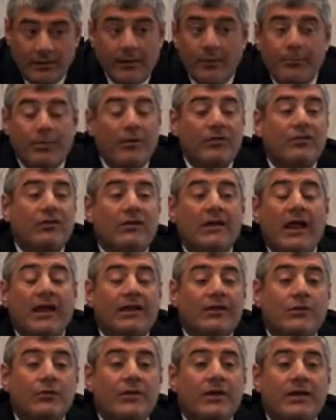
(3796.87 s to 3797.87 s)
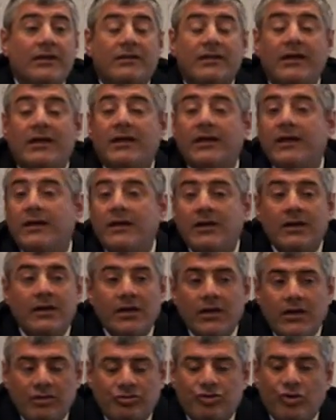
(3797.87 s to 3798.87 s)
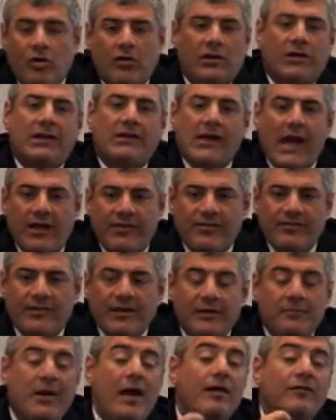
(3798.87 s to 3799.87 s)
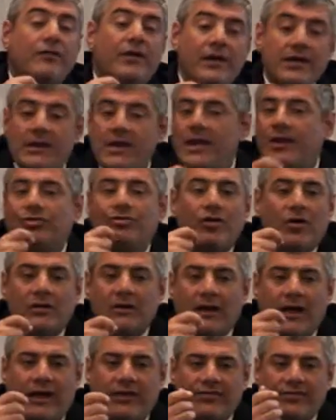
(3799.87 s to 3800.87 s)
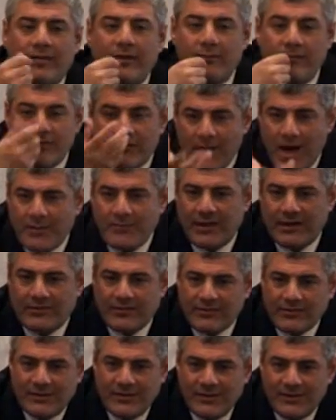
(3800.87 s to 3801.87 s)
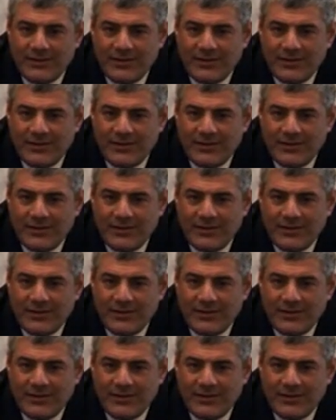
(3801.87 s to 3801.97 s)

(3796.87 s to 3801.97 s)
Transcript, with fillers: A person like to eat. Uh, chocolate ice cream every day, chocolate ice cream, he vomits.